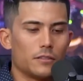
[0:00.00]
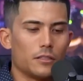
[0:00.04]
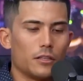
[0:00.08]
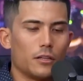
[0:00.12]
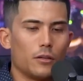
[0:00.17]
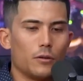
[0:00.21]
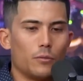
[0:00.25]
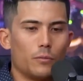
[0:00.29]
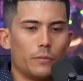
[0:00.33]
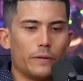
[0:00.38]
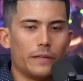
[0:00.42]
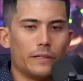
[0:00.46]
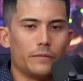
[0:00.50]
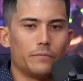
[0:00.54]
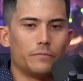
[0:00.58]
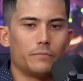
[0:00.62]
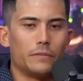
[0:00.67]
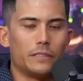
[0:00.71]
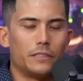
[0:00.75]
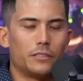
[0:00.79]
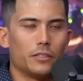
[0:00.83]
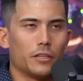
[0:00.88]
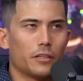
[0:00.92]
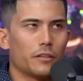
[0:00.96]
So we,
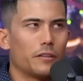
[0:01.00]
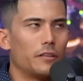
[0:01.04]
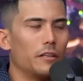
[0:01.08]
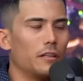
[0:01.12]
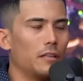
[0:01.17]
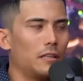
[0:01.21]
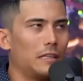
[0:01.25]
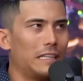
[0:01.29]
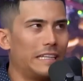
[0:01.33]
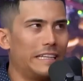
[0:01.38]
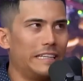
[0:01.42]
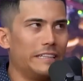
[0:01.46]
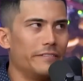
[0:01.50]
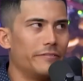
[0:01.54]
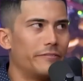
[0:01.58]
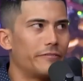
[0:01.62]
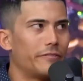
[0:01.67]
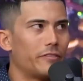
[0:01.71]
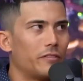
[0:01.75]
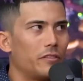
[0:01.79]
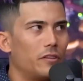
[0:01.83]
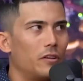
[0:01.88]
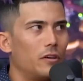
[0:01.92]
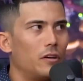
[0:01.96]
we took the
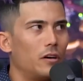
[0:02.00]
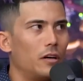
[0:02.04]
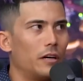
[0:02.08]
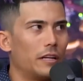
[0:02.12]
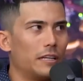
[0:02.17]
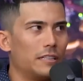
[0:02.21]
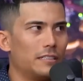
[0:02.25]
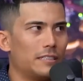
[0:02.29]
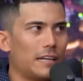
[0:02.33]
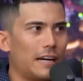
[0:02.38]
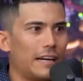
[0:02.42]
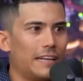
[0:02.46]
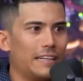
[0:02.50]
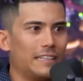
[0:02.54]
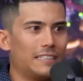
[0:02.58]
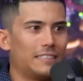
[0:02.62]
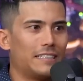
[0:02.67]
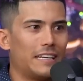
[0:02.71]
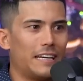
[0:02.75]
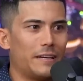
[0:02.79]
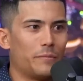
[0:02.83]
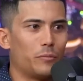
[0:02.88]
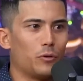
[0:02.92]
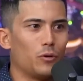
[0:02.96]
leaf on a
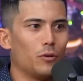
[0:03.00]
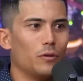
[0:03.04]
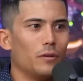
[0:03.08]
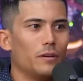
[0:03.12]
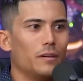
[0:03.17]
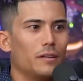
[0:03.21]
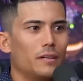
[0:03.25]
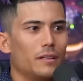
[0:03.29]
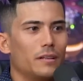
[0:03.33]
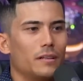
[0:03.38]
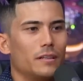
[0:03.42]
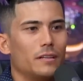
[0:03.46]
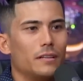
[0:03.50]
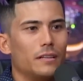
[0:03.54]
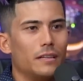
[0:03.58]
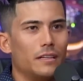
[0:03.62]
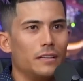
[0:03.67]
dining table mm-hmm.